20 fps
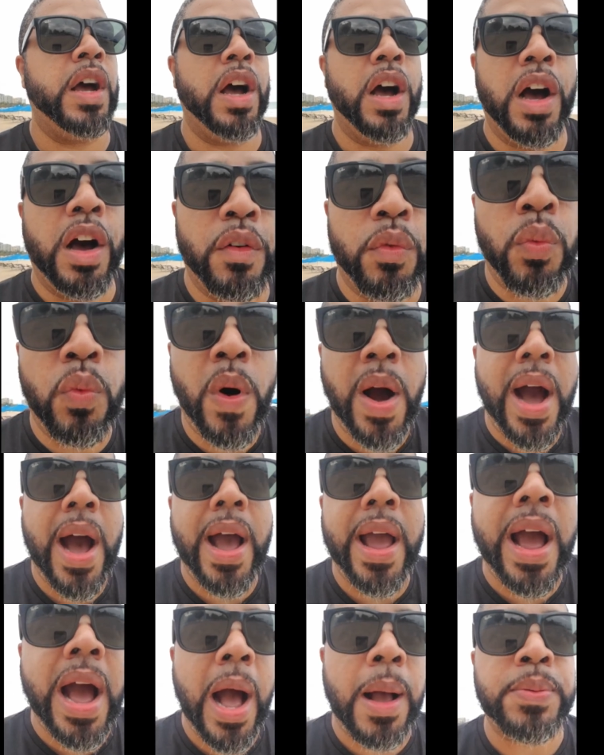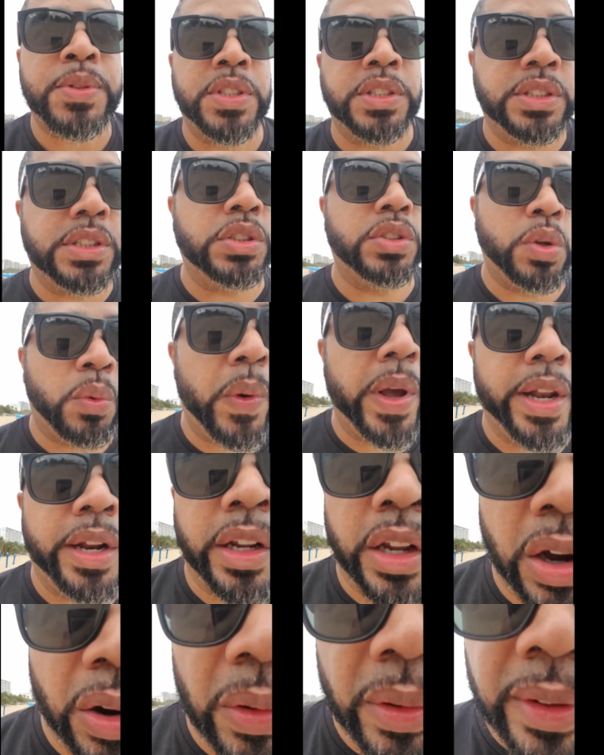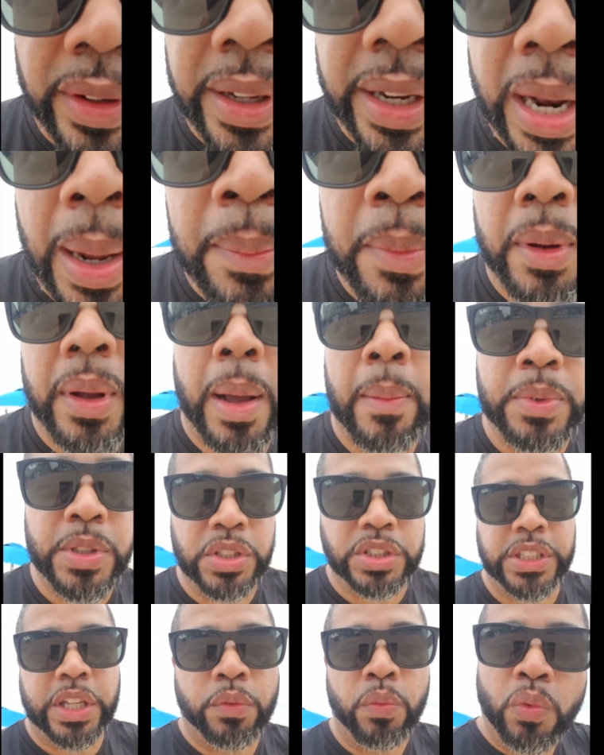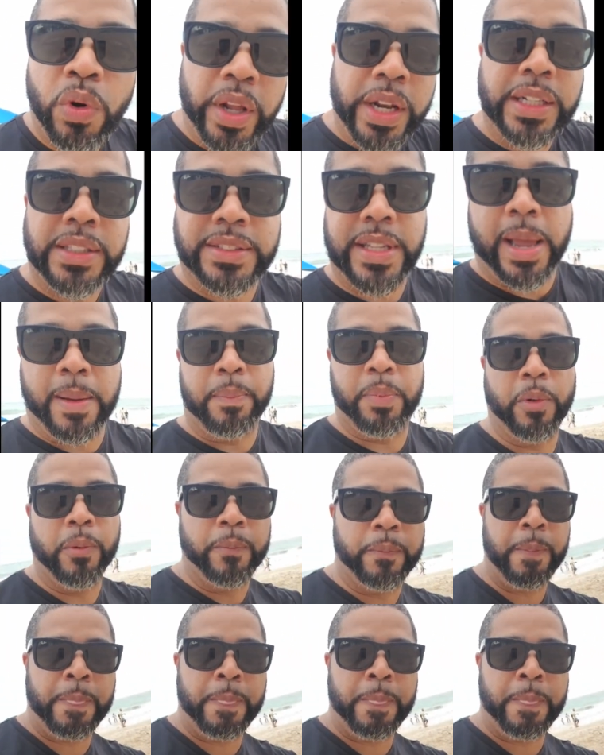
of why options is the way to go. And I'm gonna just give one example.